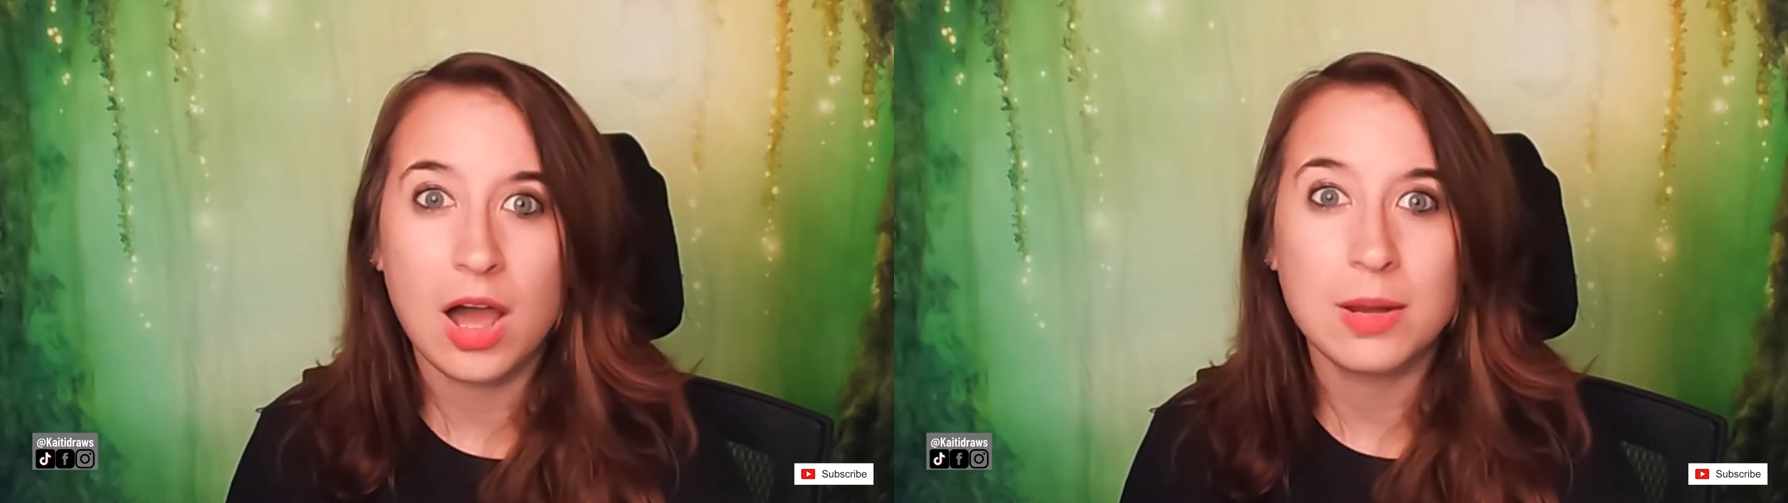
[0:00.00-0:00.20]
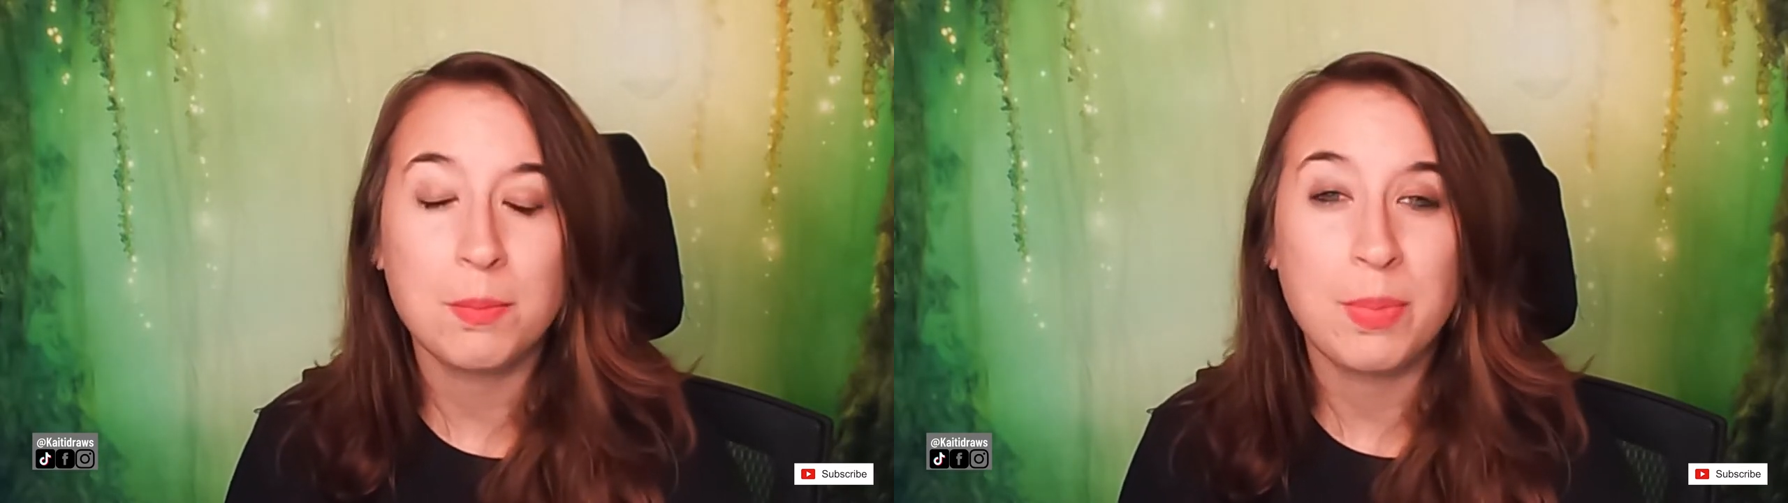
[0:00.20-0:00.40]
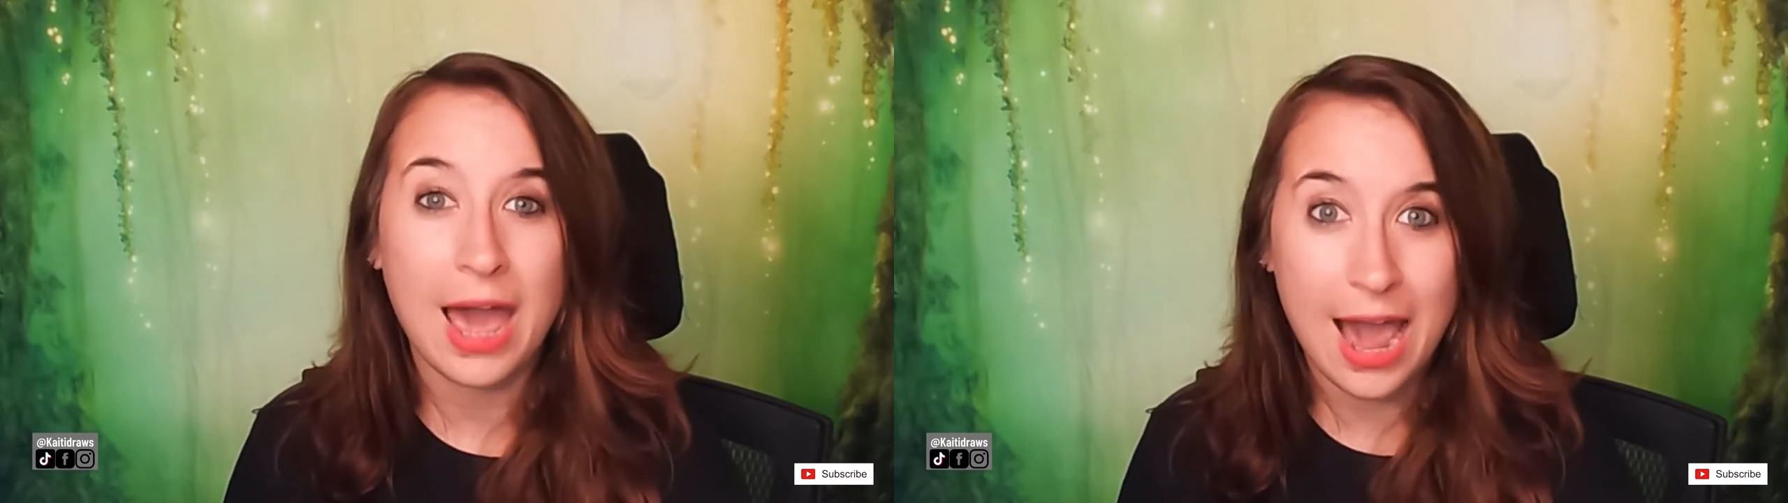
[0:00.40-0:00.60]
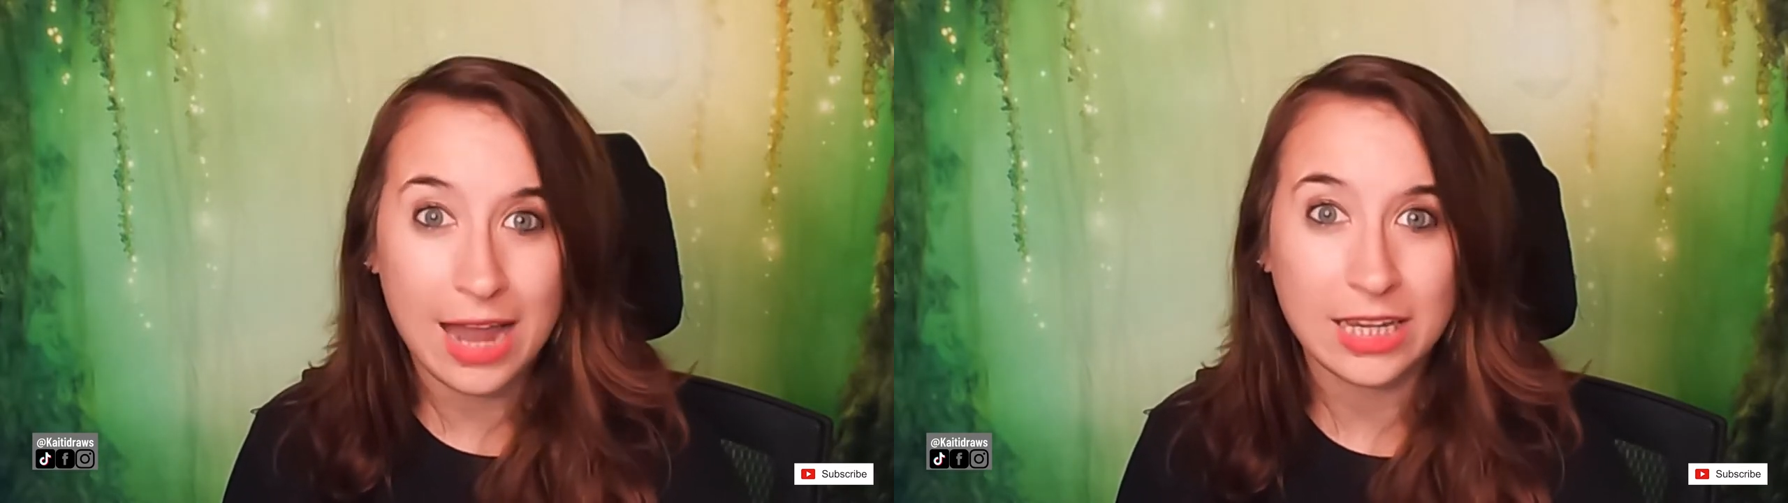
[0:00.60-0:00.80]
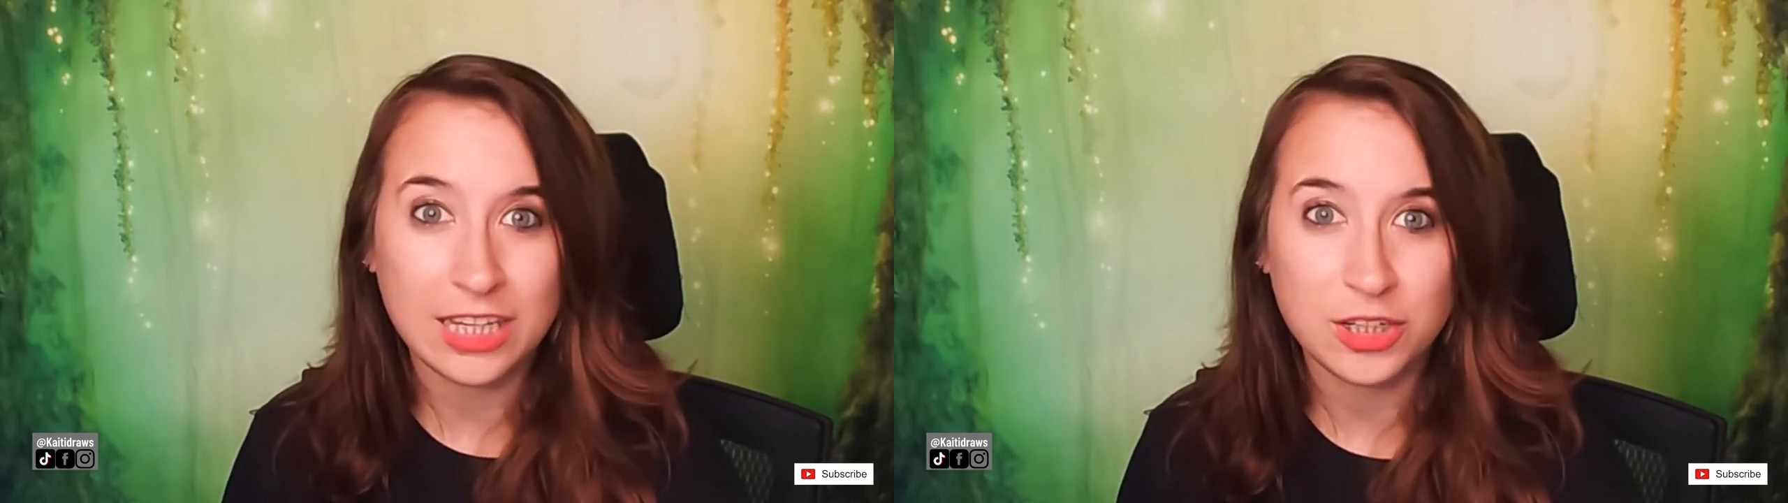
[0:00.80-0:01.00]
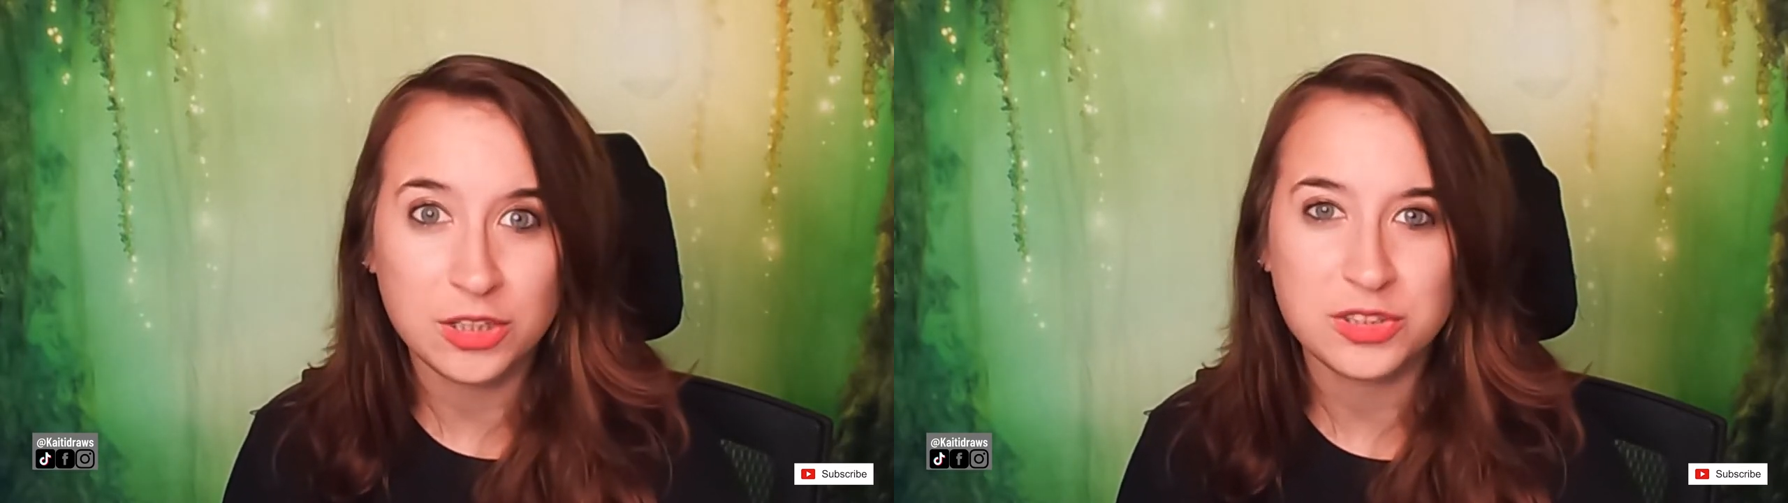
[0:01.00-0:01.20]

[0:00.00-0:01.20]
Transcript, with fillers: unpack here,